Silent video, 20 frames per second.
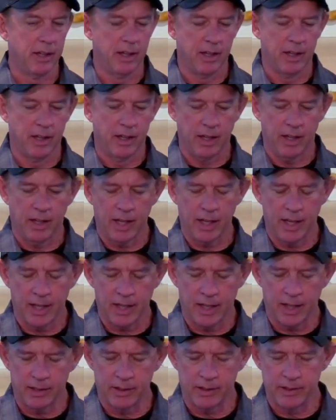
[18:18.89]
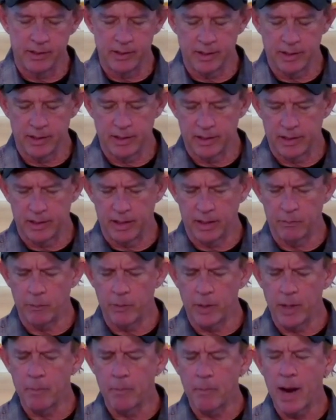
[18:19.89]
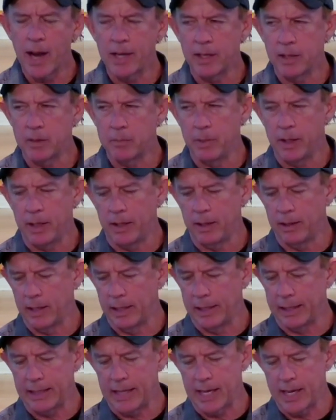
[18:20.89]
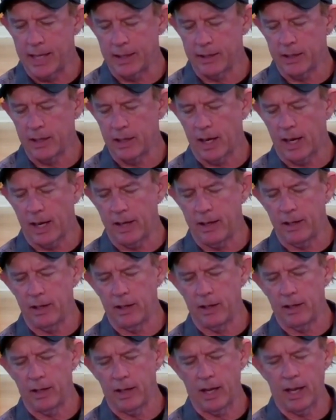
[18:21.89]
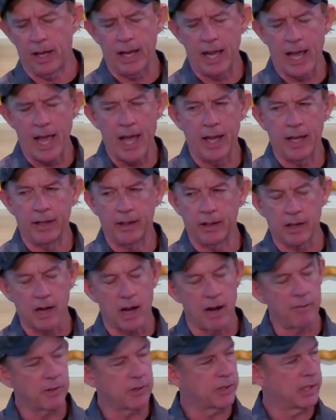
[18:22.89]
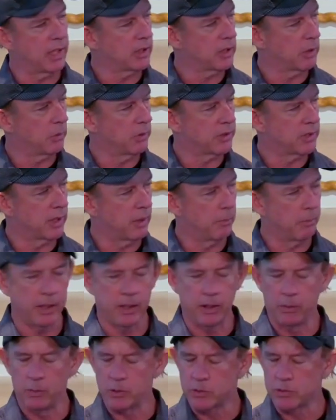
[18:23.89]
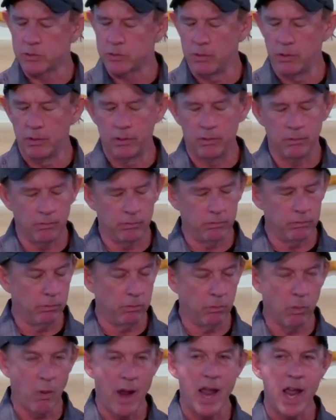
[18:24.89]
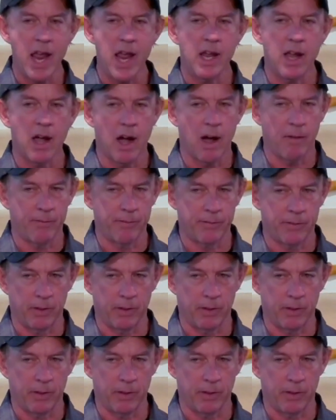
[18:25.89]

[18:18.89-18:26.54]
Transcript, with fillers: And it reminded me again, I, I had a conversation with somebody who was way off the,